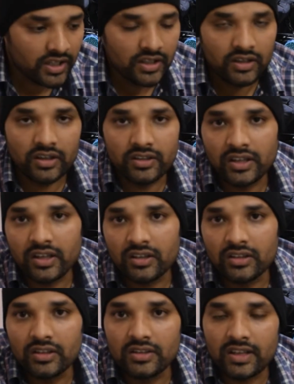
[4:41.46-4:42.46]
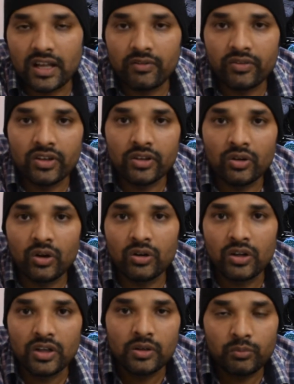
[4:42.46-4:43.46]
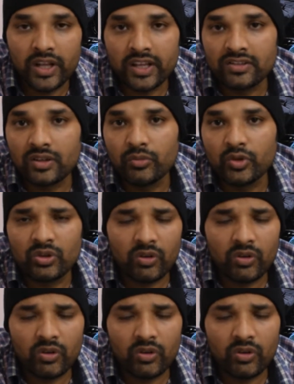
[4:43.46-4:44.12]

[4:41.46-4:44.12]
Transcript: taking the selfie or playing some music,